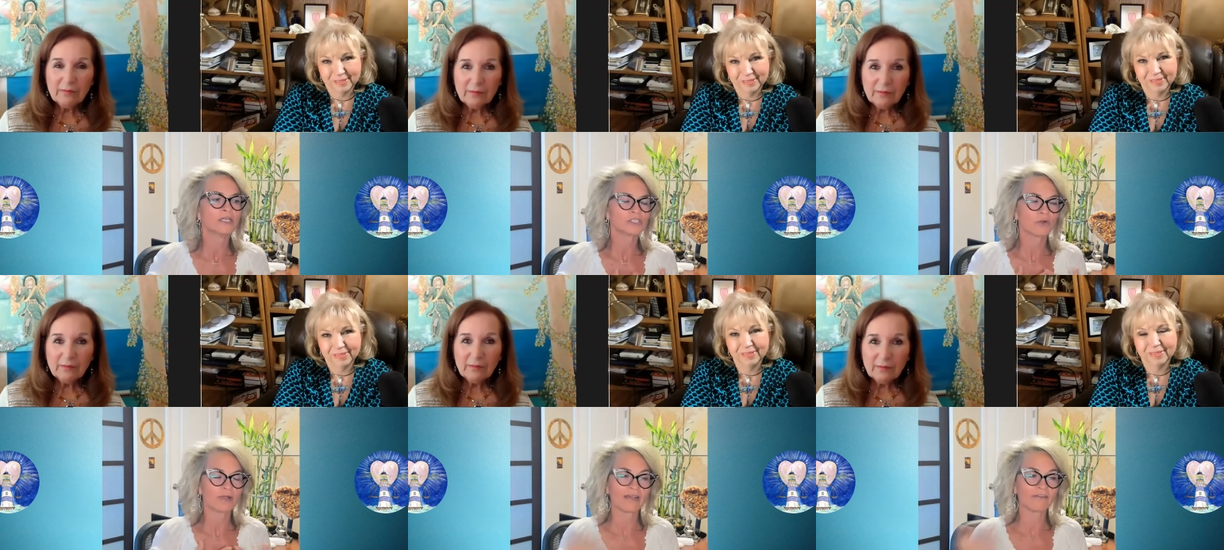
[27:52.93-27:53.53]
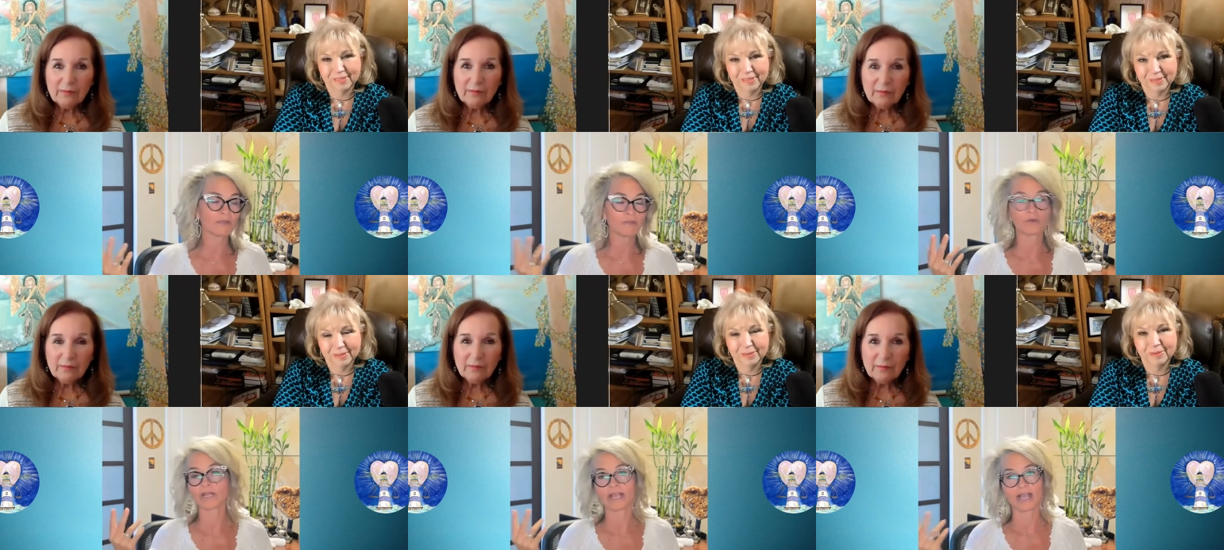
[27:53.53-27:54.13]
Speaker 1: So every
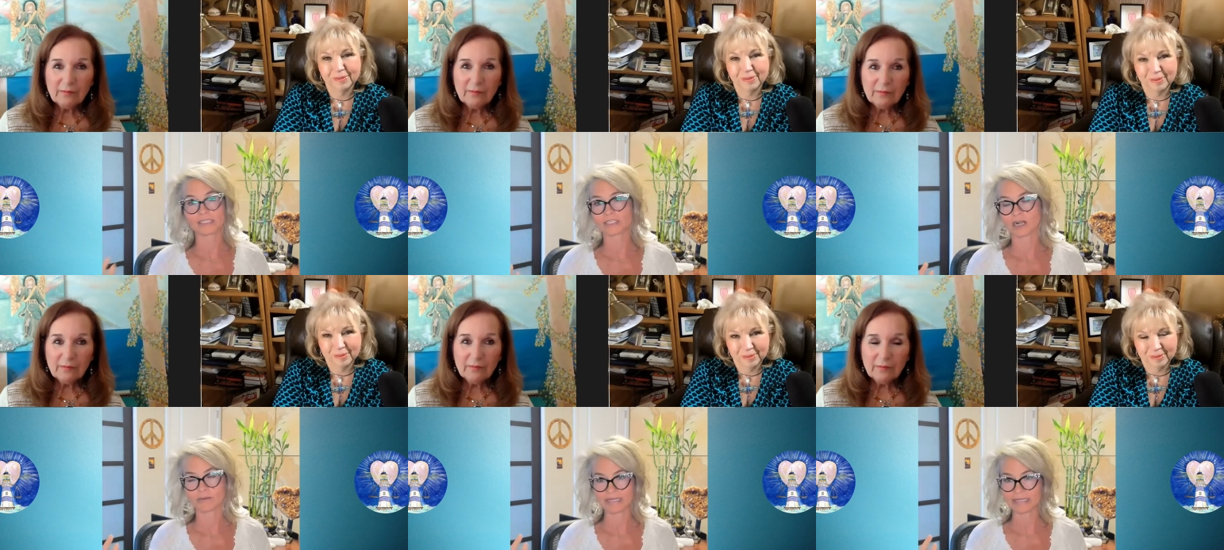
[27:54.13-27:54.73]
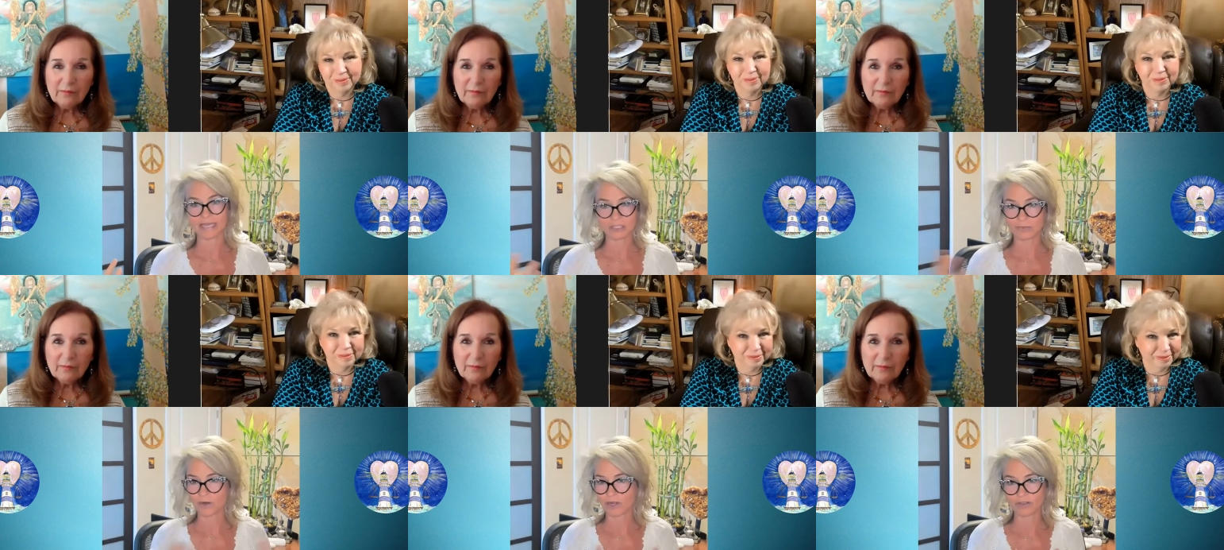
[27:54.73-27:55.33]
morning I start my day
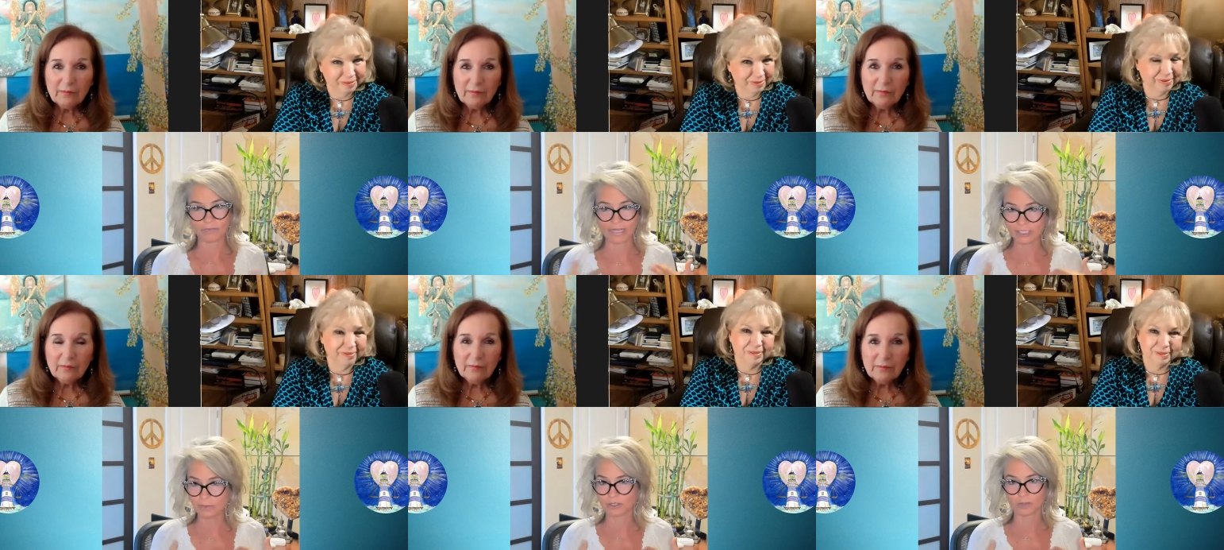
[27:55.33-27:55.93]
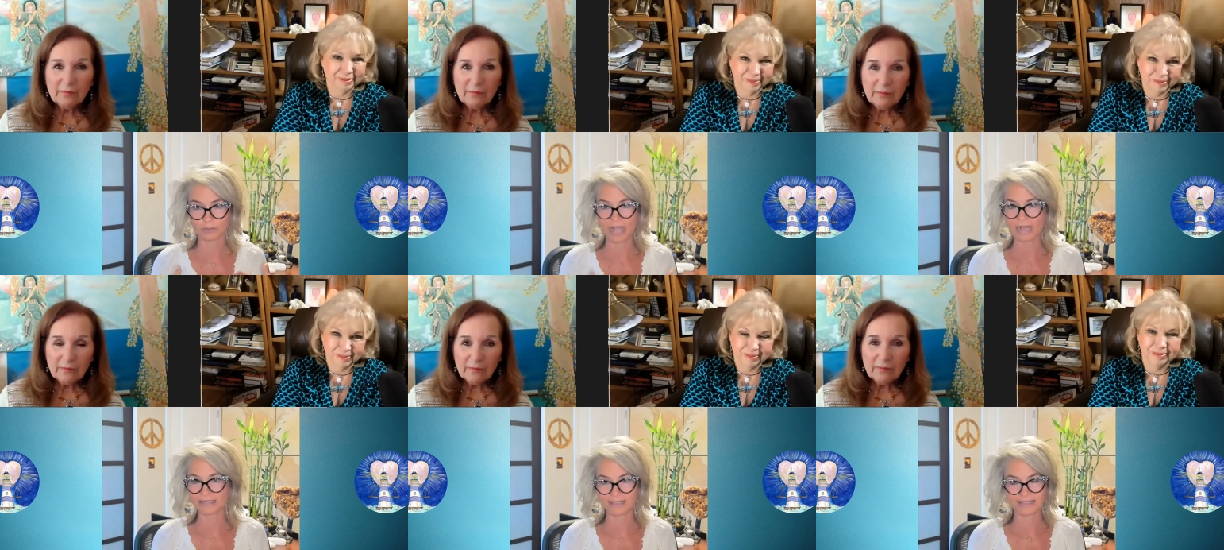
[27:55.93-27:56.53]
as part of my spiritual
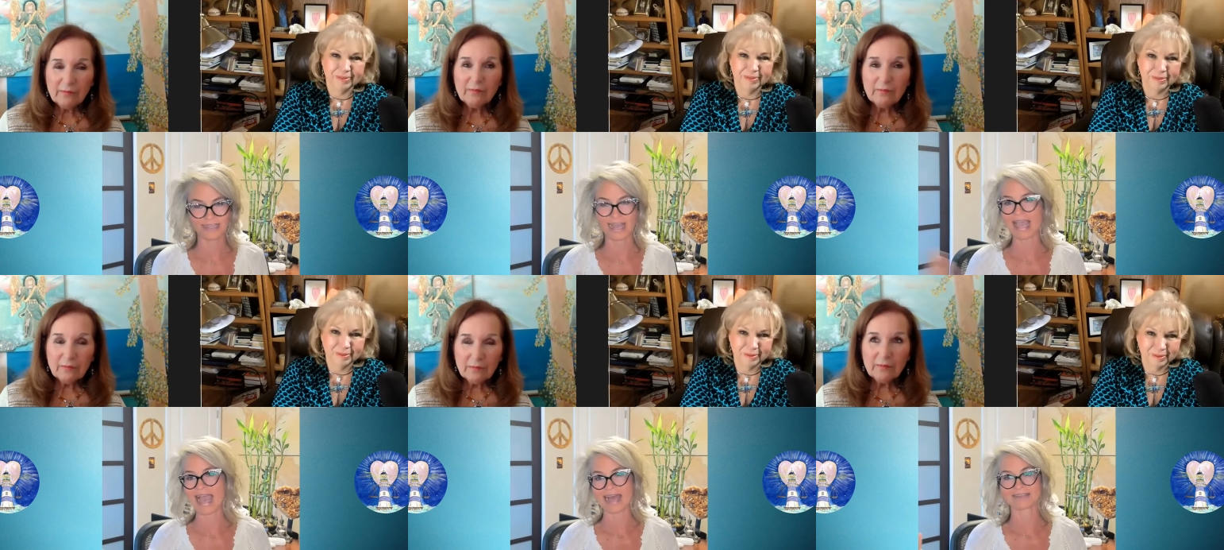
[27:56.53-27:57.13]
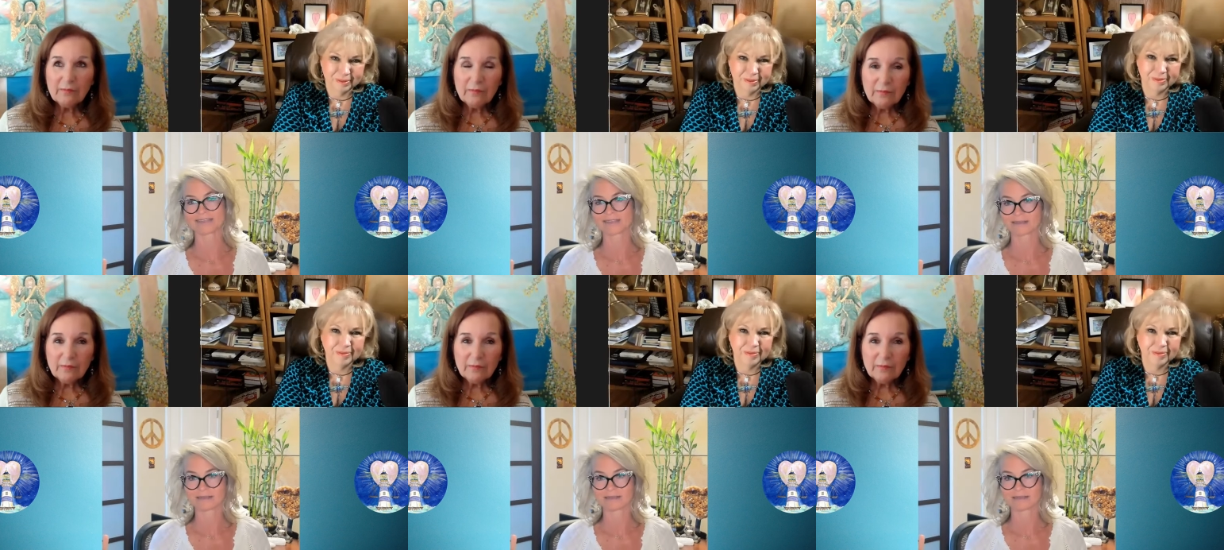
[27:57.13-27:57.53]
practice is I ask.